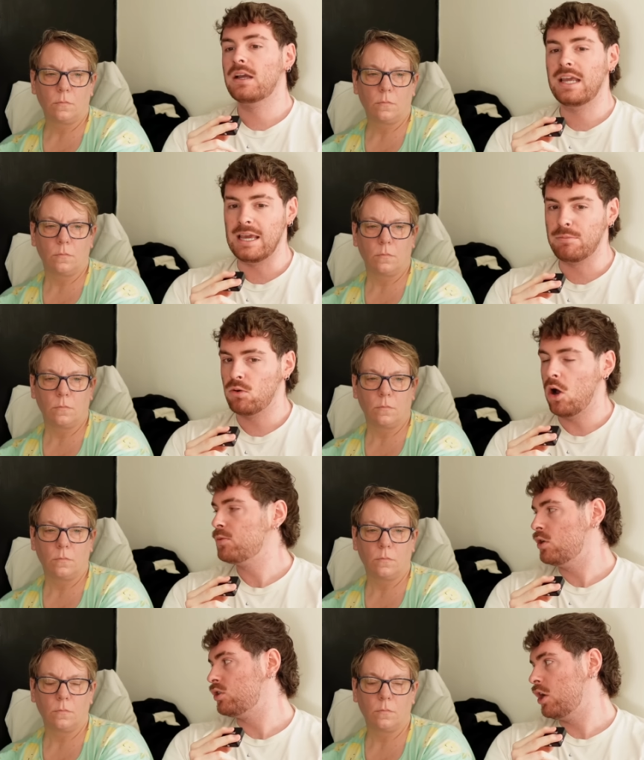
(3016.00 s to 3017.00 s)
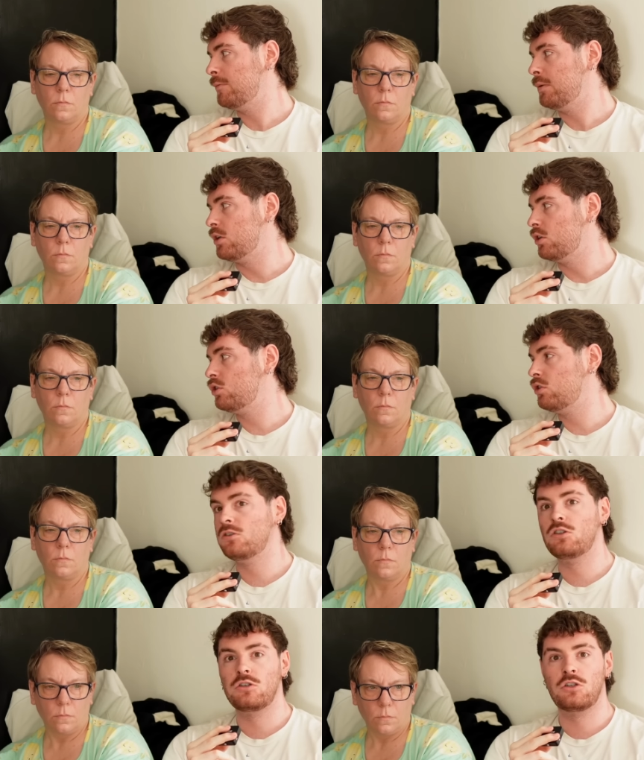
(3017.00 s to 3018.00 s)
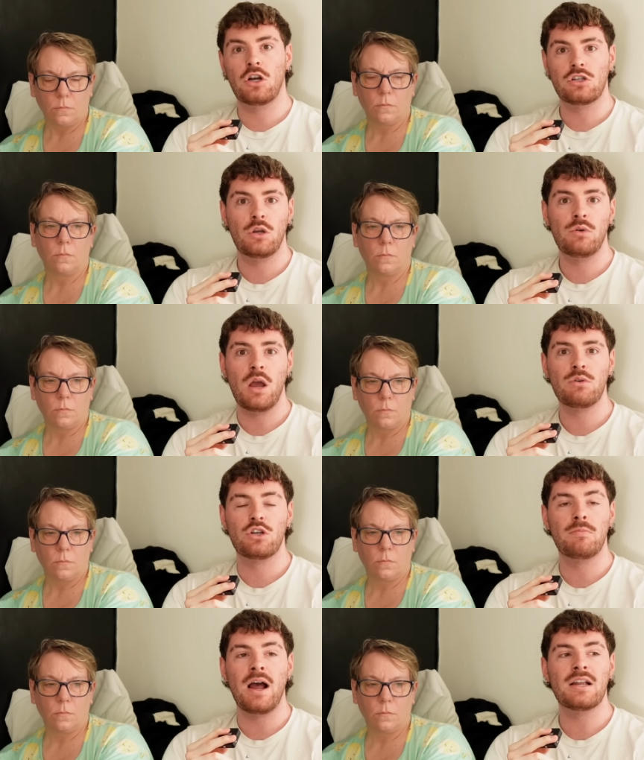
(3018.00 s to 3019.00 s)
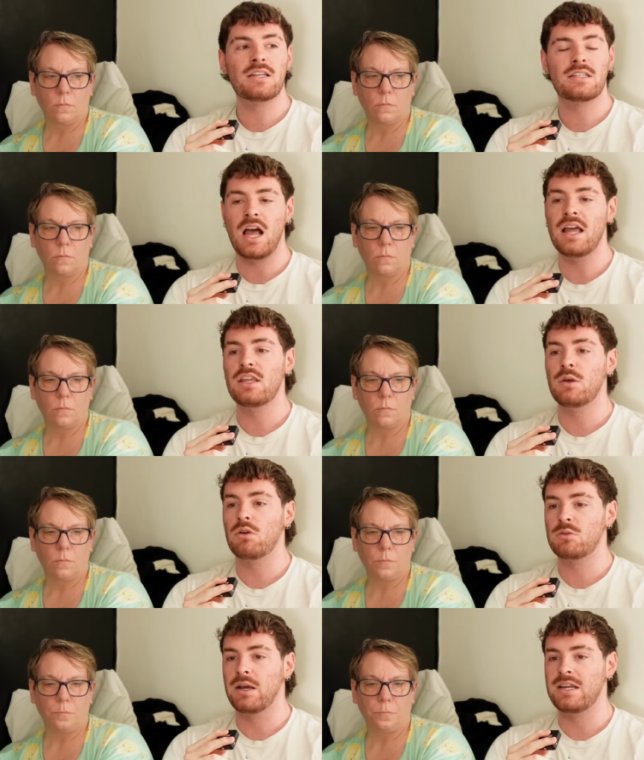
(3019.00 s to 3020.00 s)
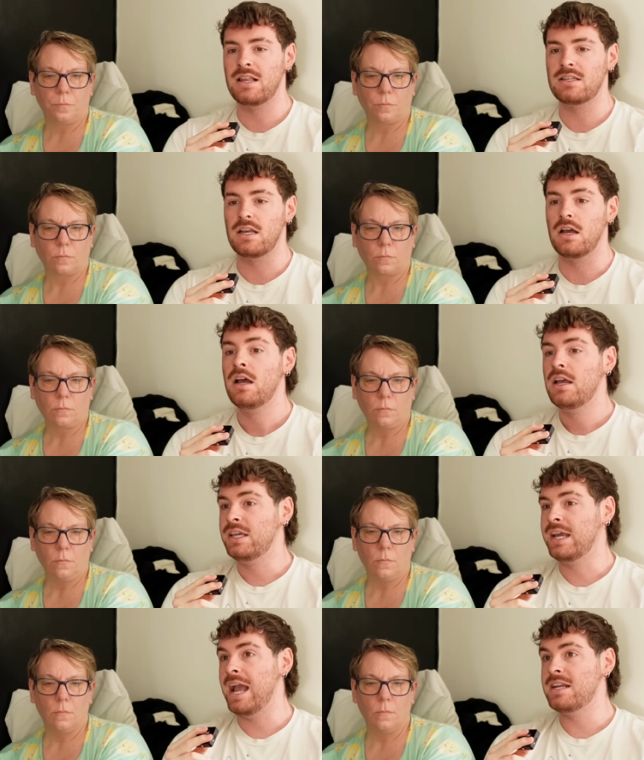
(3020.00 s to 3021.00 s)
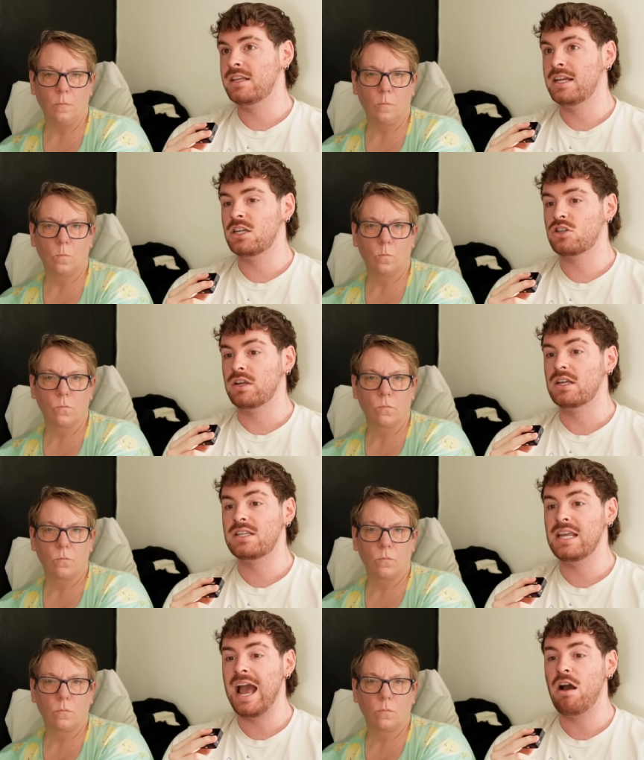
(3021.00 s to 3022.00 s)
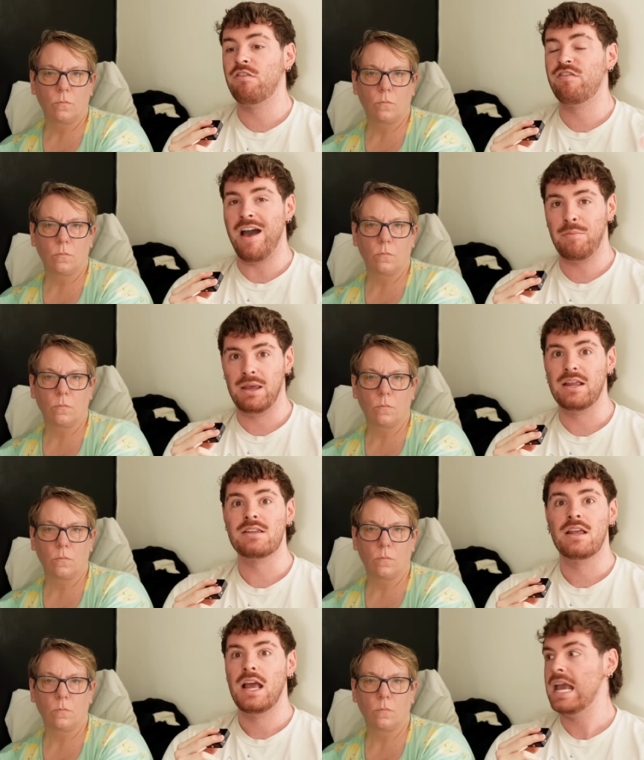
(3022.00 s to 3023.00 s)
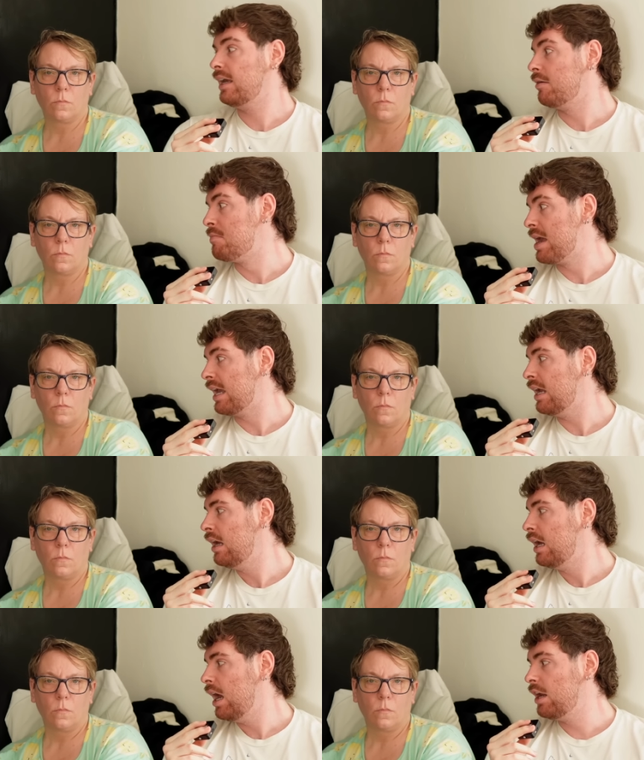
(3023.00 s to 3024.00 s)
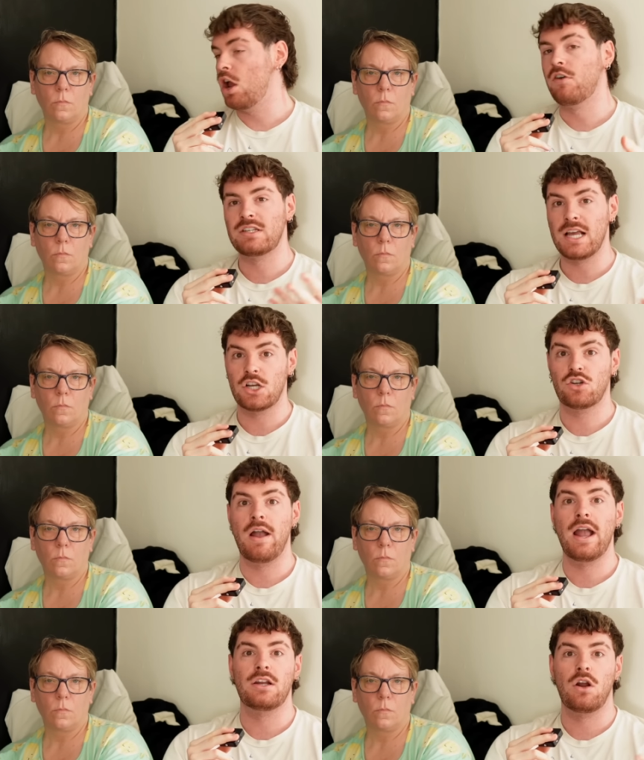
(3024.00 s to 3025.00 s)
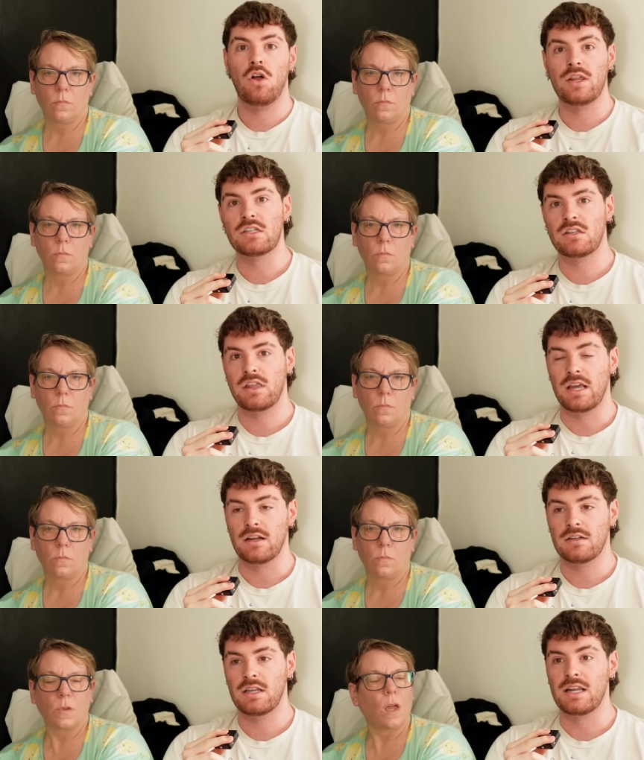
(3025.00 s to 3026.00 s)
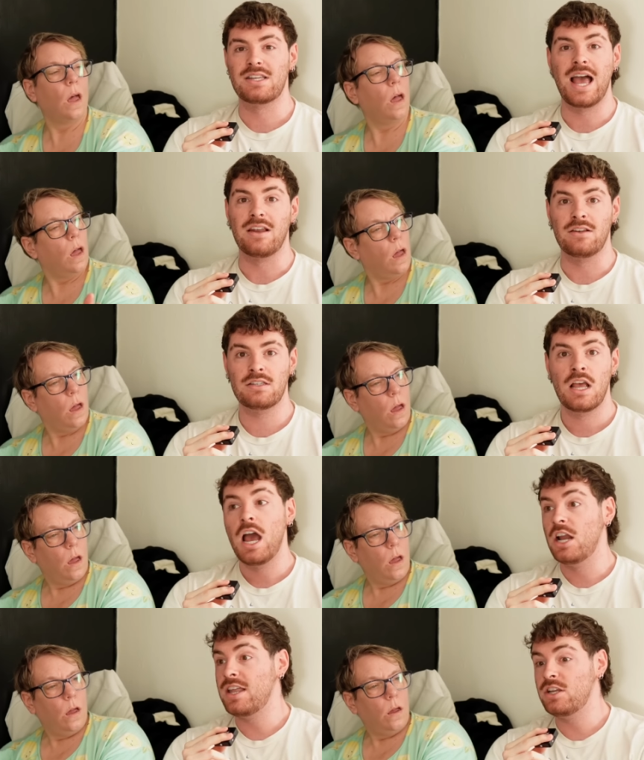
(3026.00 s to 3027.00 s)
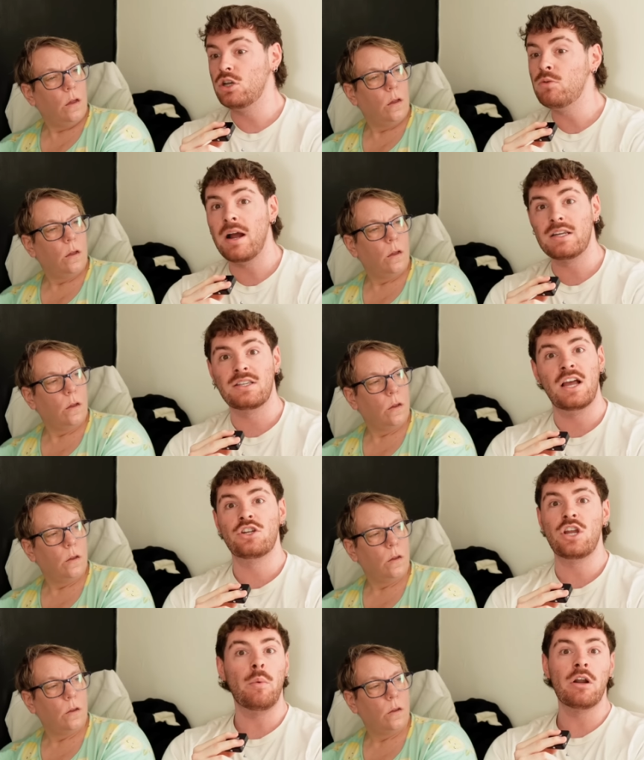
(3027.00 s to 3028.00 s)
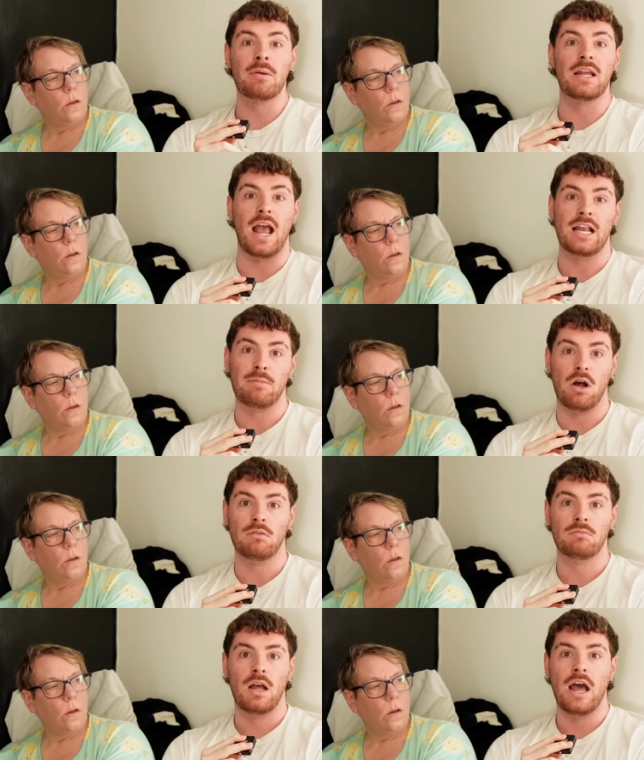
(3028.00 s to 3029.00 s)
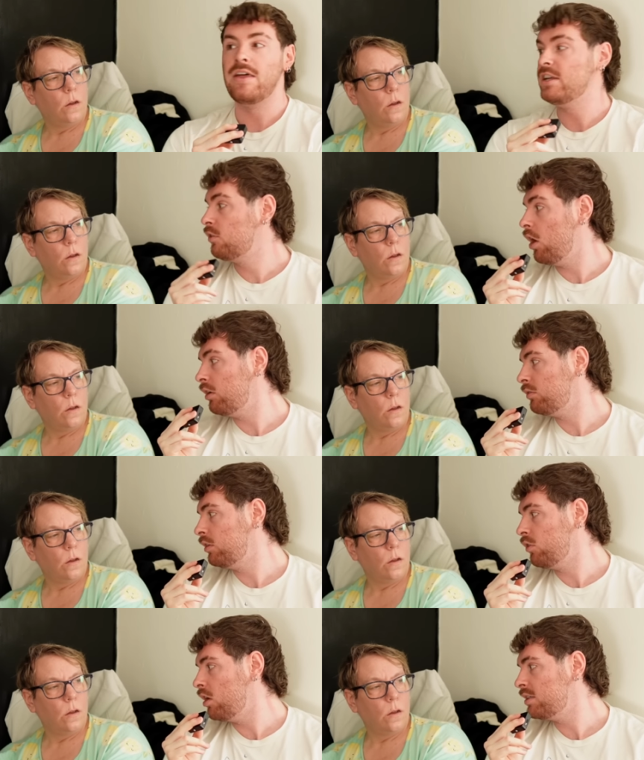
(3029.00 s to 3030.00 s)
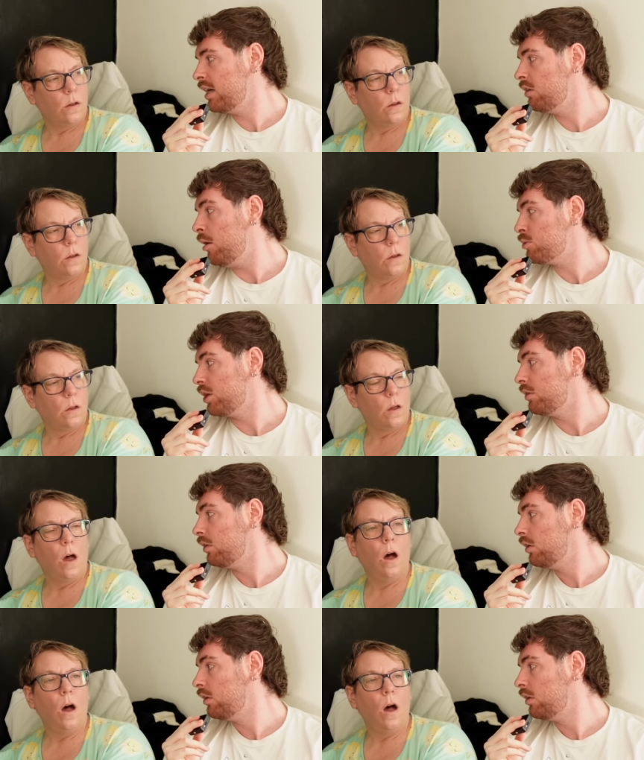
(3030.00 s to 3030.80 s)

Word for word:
Speaker 1: keep your options open because who knows, you might decide that you want to be a dancer, you get into the industry, you see how vapid it can be and oversaturated and all these other things and intense, and then you might decide you don't want to be in it anymore, and then you've got a second option.